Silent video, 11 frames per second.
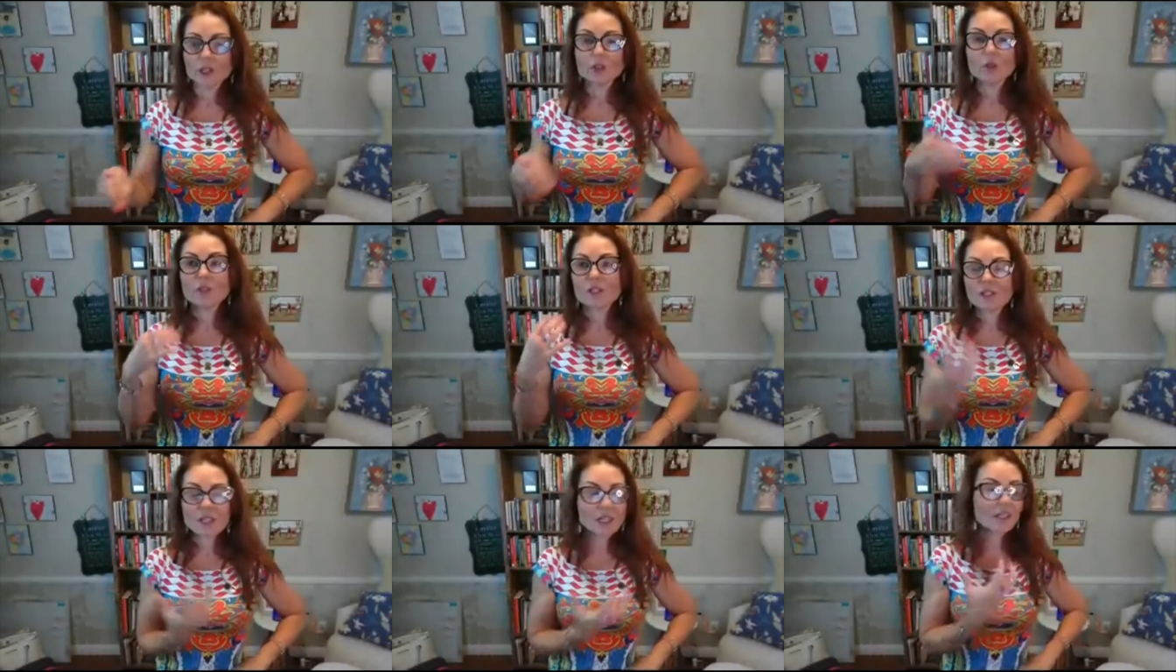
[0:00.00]
you were
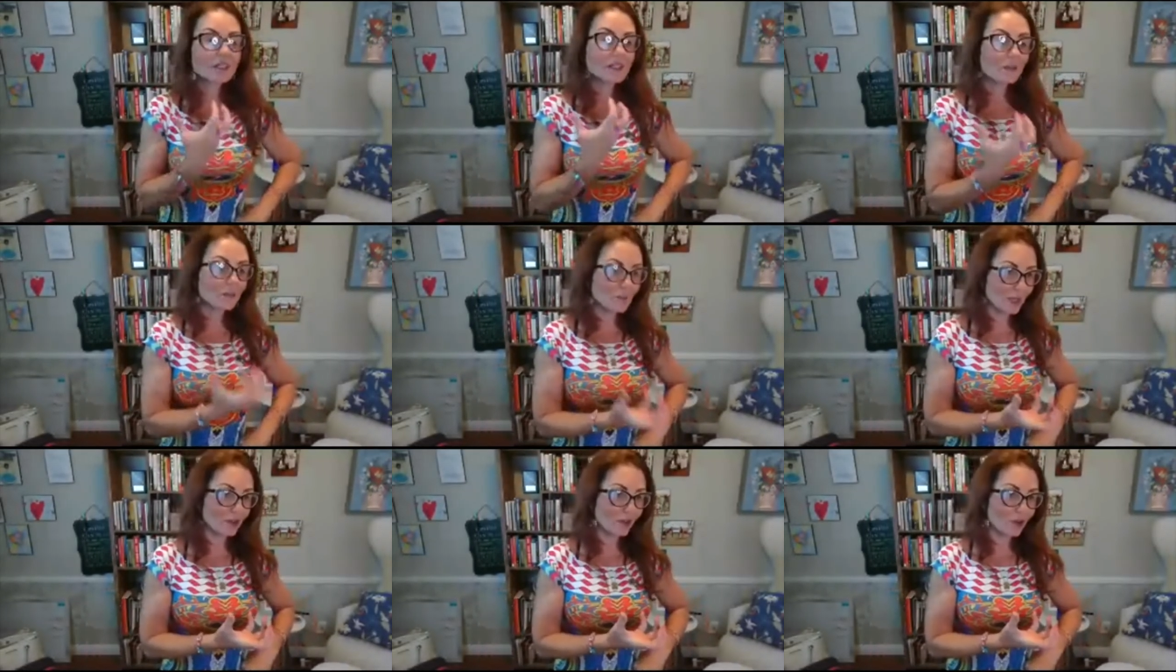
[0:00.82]
seeing some
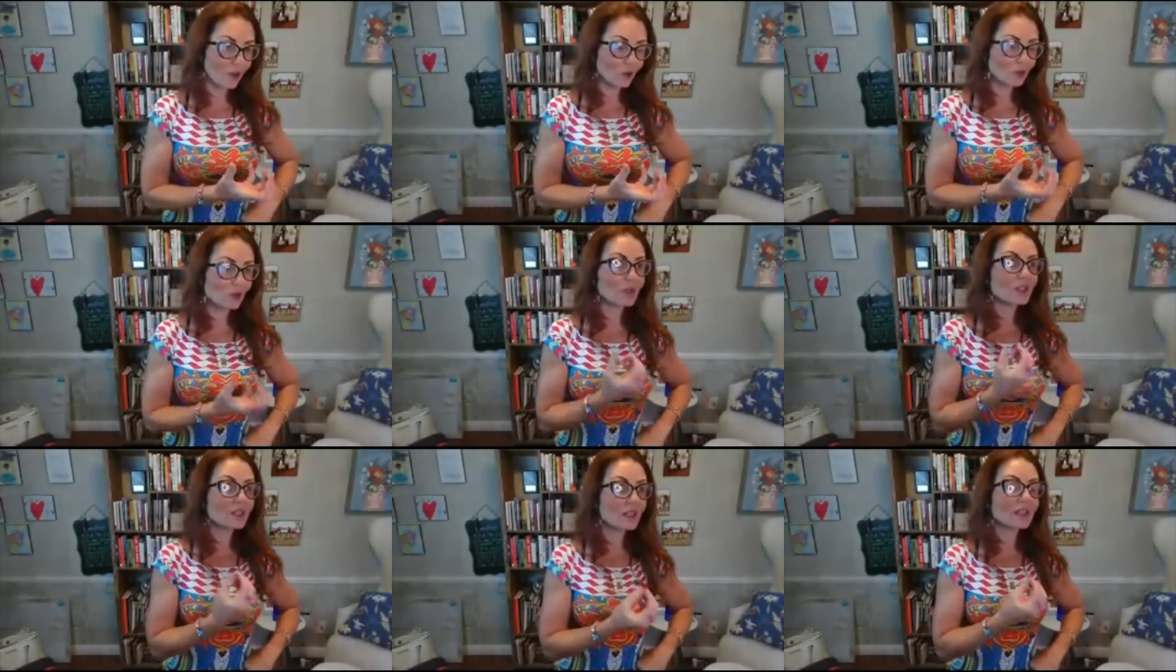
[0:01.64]
bigger goal you were
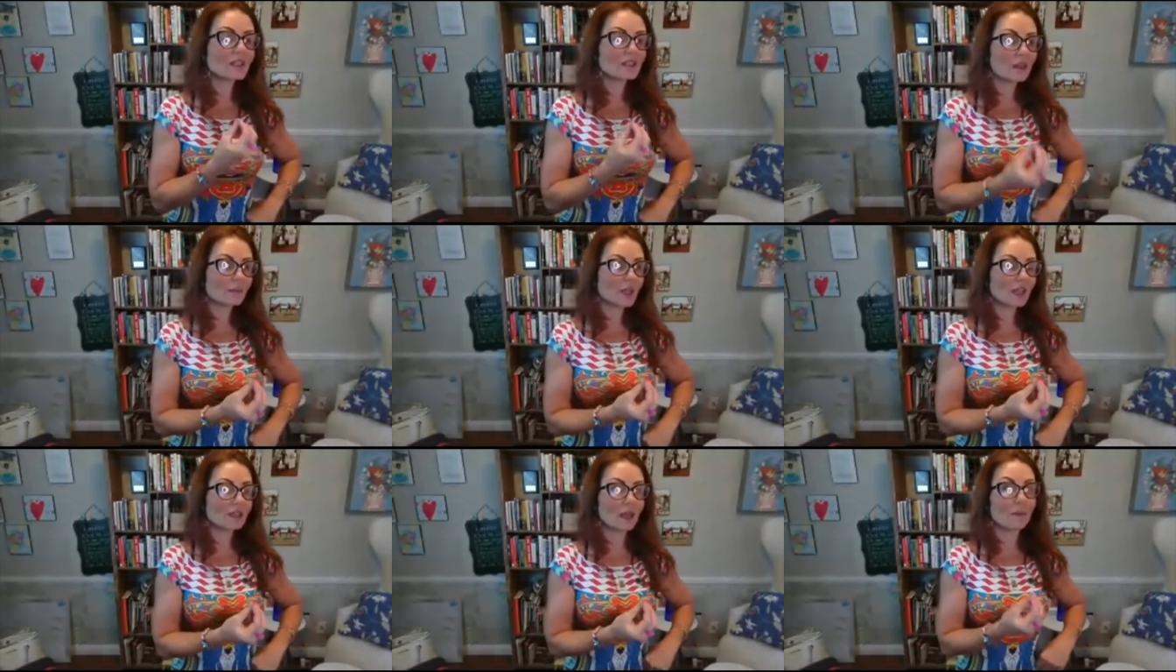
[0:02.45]
seeing
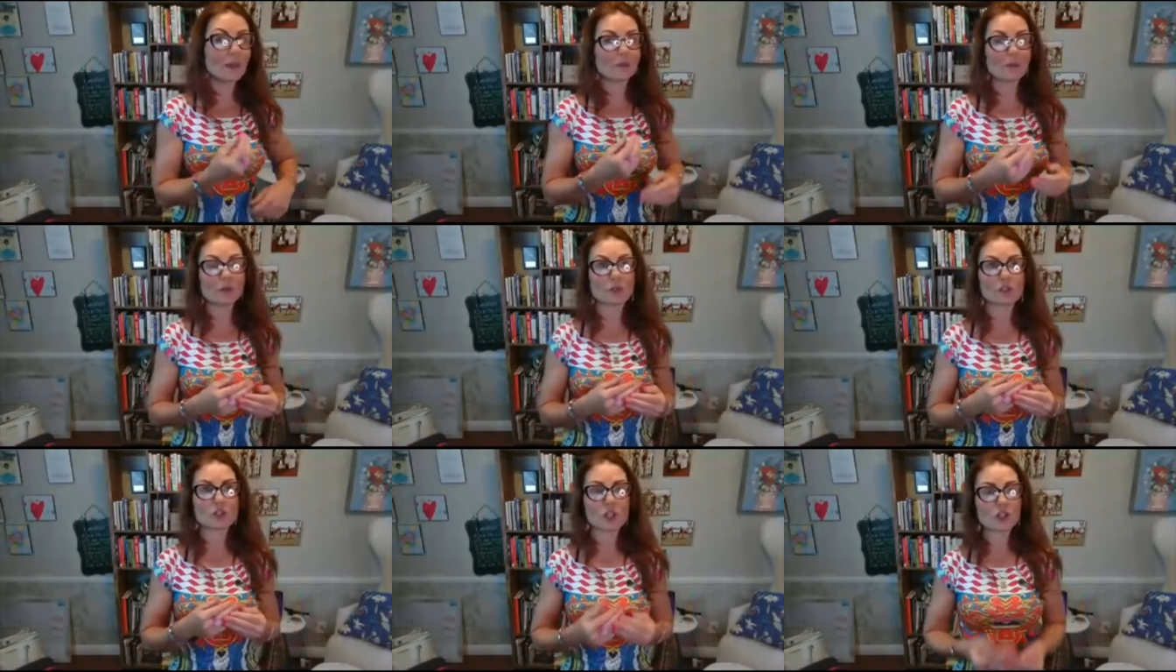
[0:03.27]
something that maybe would
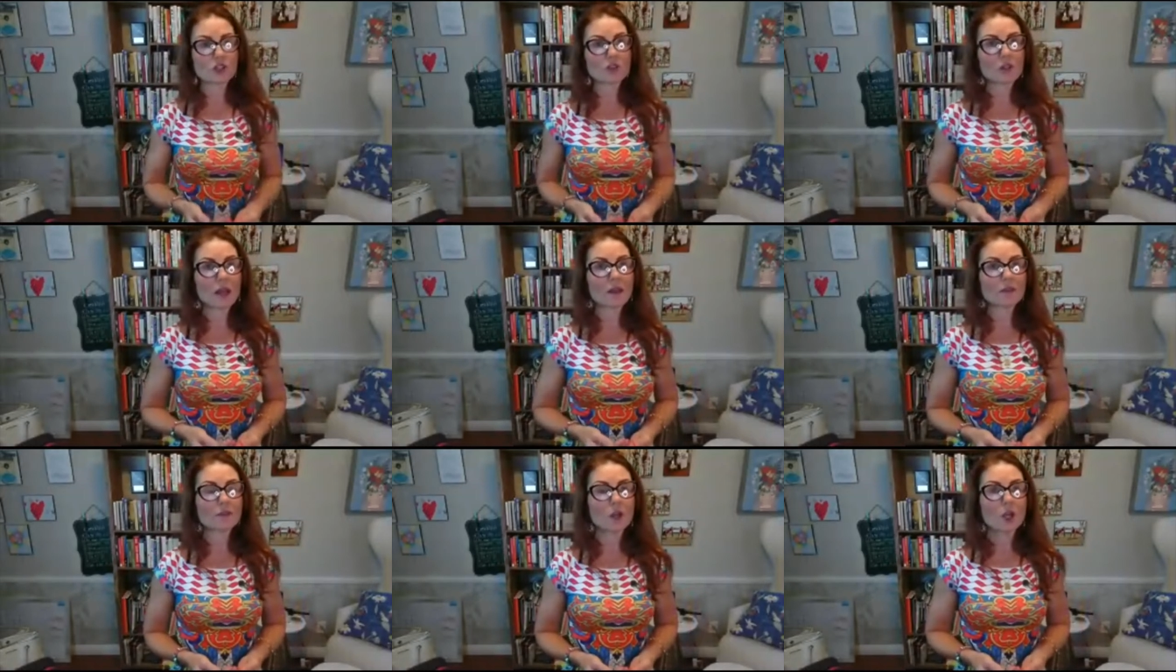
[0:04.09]
change your
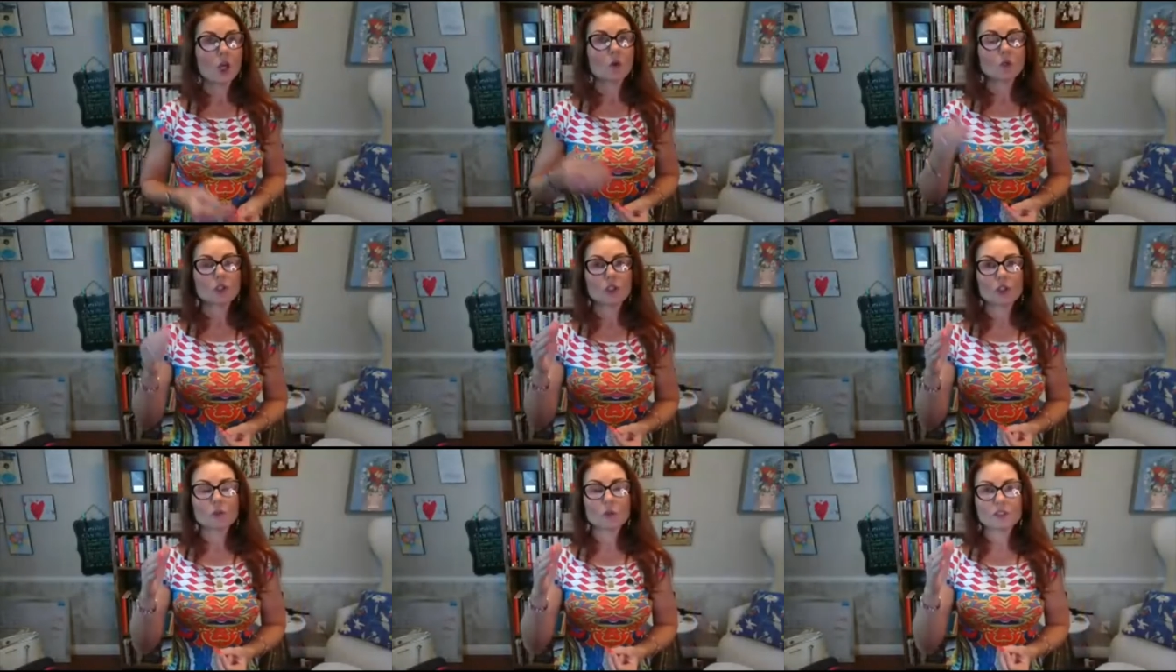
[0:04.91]
life would
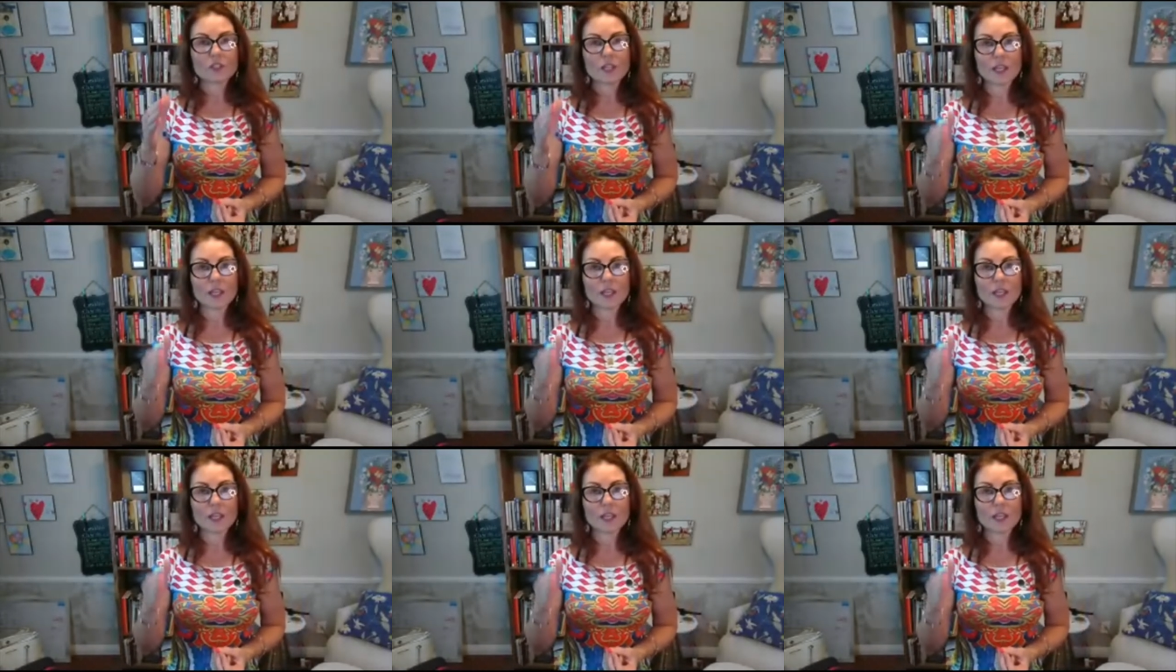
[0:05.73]
would